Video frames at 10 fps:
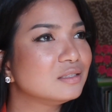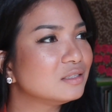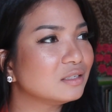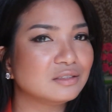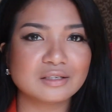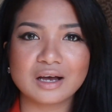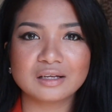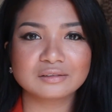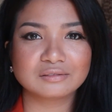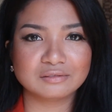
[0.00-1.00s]
did
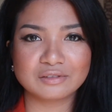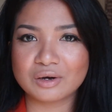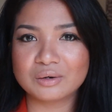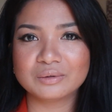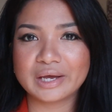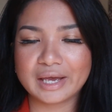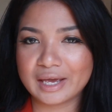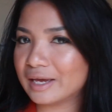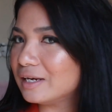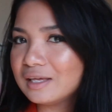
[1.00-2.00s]
not know
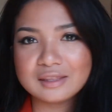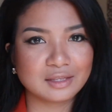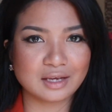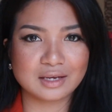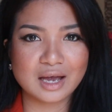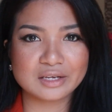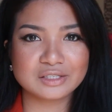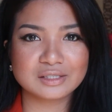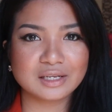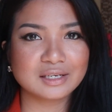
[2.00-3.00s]
anything. I
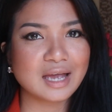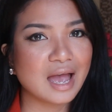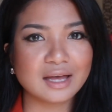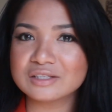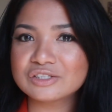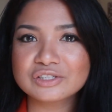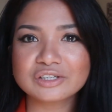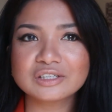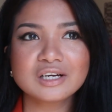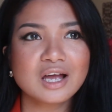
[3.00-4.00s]
just like
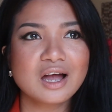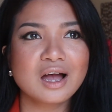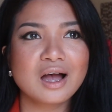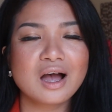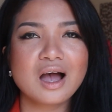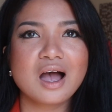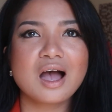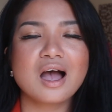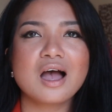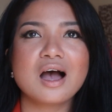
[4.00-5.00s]
answer
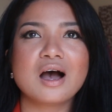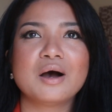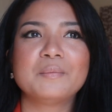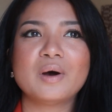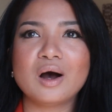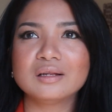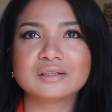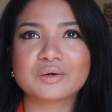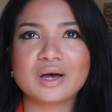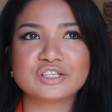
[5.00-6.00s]
all
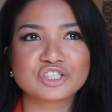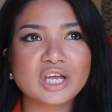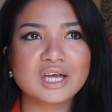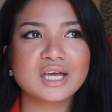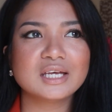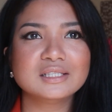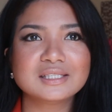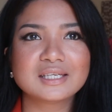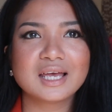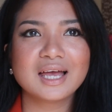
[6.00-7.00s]
the
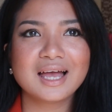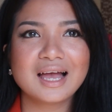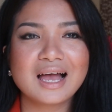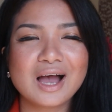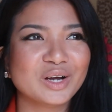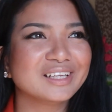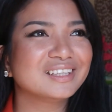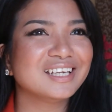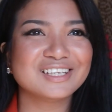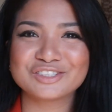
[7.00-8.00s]
questions, what
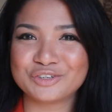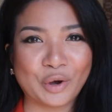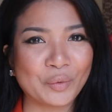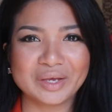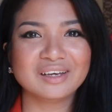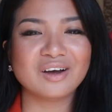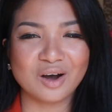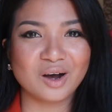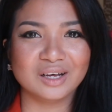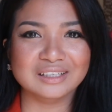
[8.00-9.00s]
is going
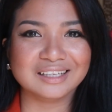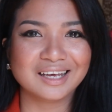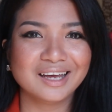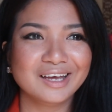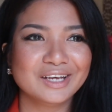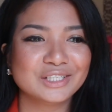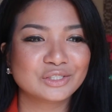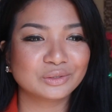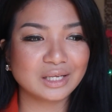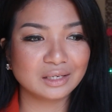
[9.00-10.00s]
on.
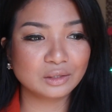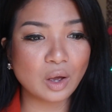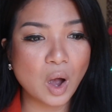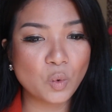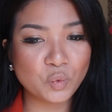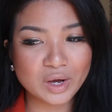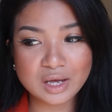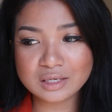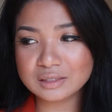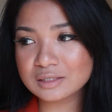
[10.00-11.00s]
So that
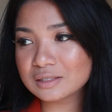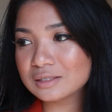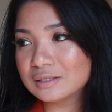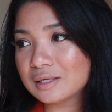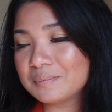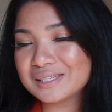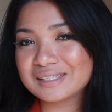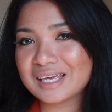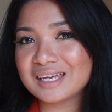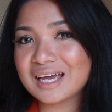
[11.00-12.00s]
was the
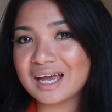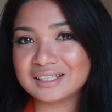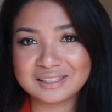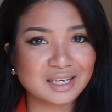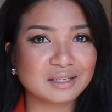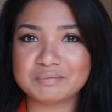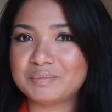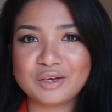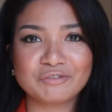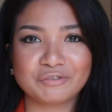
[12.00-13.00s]
mistake I
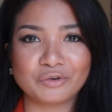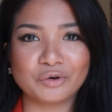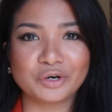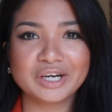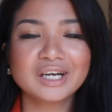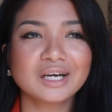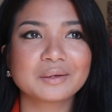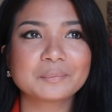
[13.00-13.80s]
did before.